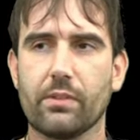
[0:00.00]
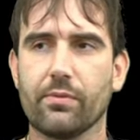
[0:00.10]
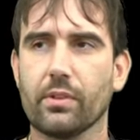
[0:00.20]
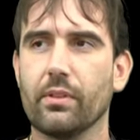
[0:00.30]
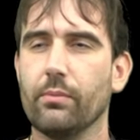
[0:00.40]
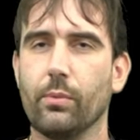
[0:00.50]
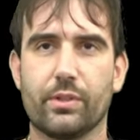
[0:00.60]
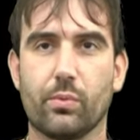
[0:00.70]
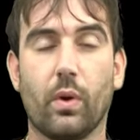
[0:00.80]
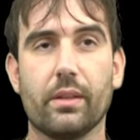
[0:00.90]
for
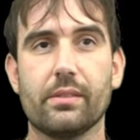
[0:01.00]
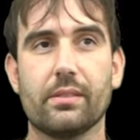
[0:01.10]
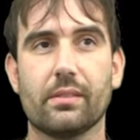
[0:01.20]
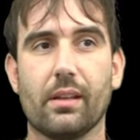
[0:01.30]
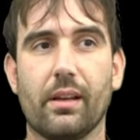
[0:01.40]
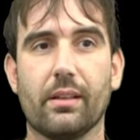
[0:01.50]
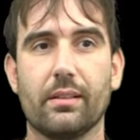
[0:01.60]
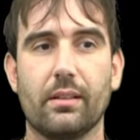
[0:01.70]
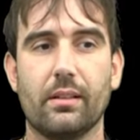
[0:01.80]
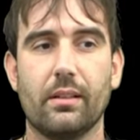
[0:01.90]
which was uh,
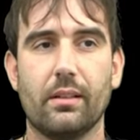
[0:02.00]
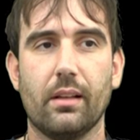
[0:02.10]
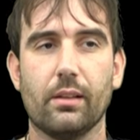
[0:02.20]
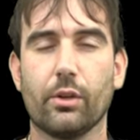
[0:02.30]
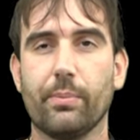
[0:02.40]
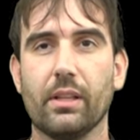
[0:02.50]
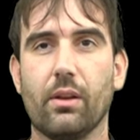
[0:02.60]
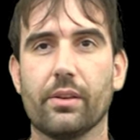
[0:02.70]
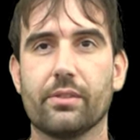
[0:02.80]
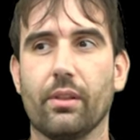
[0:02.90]
a little bit
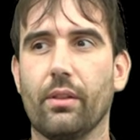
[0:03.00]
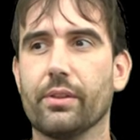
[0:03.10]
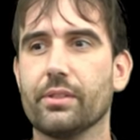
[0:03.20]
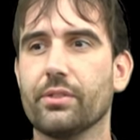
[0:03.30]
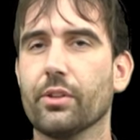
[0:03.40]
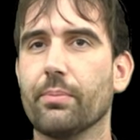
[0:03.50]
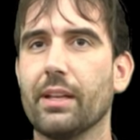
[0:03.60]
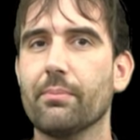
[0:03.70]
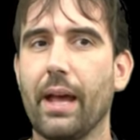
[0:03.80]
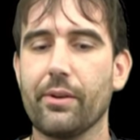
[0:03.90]
larger, the largest
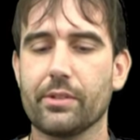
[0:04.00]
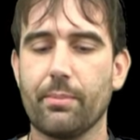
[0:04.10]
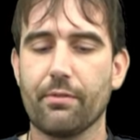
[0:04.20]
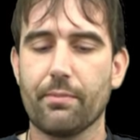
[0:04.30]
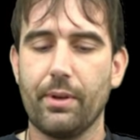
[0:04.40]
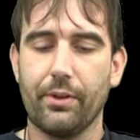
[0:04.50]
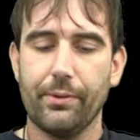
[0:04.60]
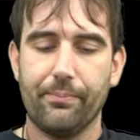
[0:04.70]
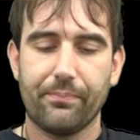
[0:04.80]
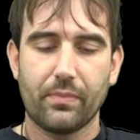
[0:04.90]
European battleship ever built.